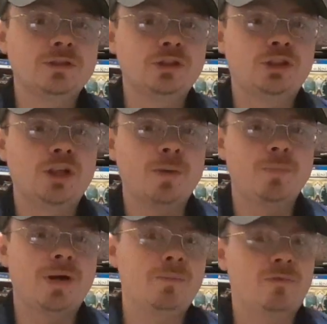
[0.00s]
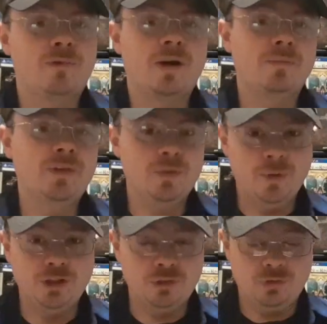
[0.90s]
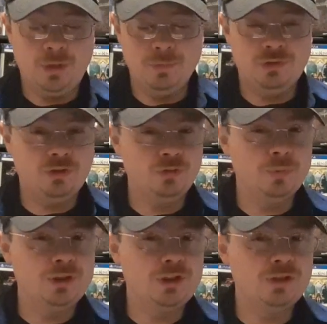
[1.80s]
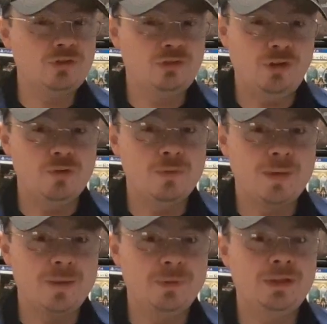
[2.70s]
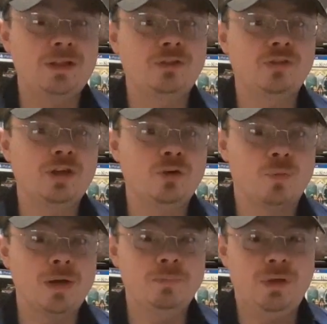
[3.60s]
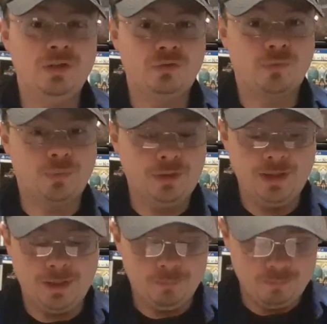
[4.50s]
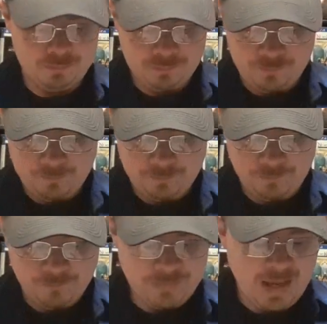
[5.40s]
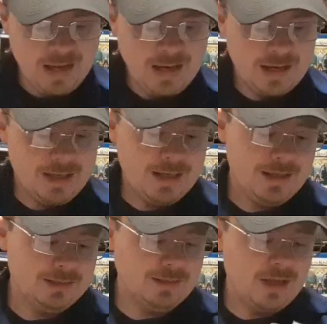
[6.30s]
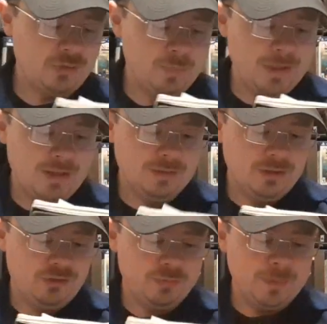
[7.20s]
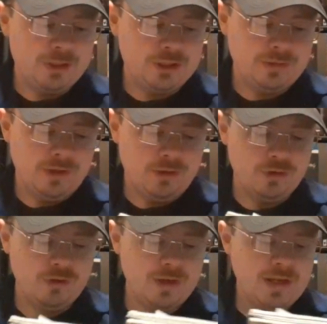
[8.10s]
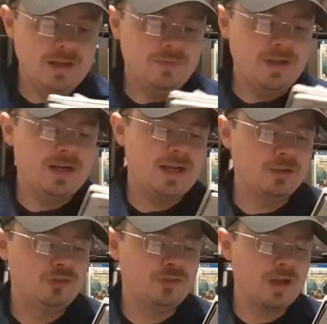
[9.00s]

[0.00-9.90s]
jump up from the original Demon Souls, which still, in my opinion, is a great PS3 game. Last but not least mentioned, they announced